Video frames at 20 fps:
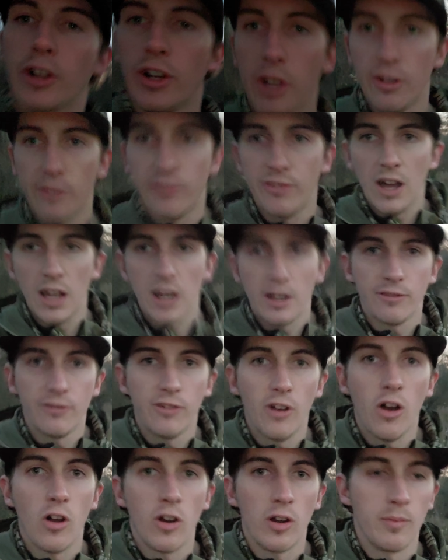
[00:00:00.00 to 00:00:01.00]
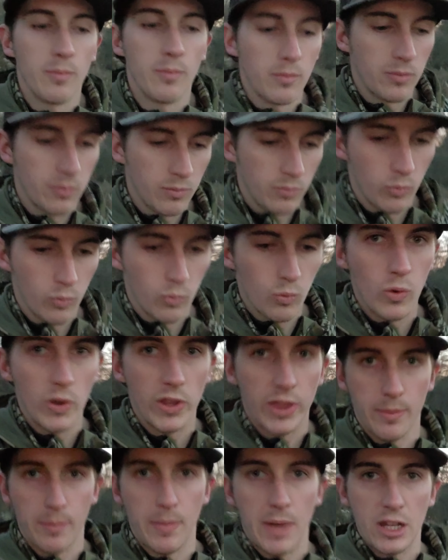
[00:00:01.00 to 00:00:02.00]
gonna find a farm with
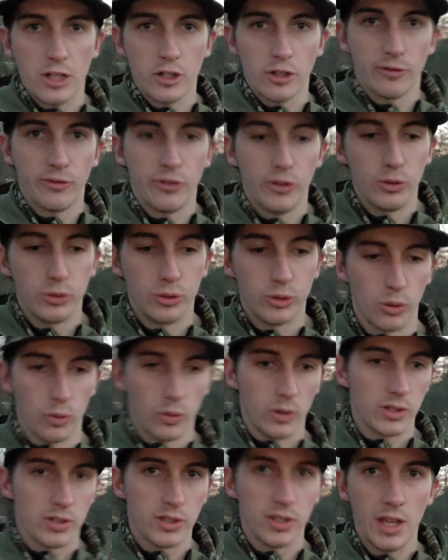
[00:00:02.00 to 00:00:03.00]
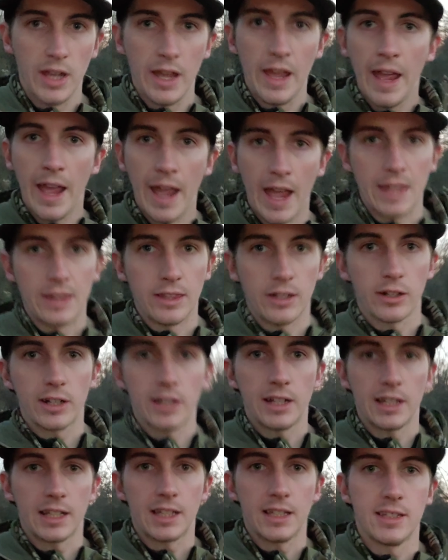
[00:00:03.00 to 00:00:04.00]
a major food source and they're
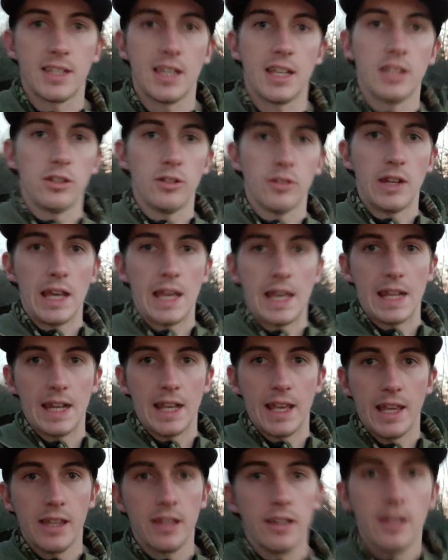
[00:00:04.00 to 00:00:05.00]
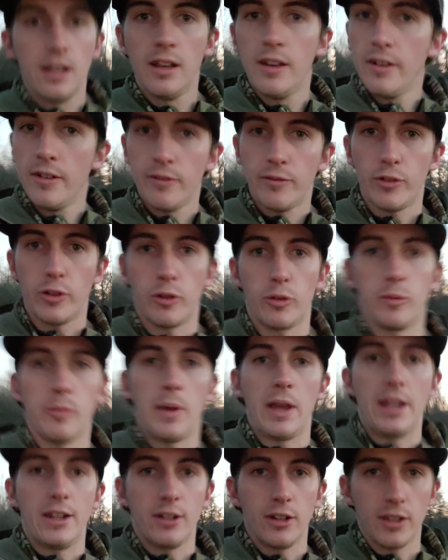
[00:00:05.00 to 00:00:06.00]
gonna continue to hit it for the
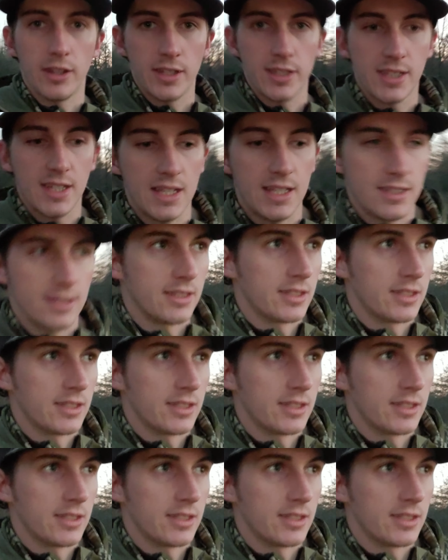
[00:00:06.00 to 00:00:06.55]
remainder of the season.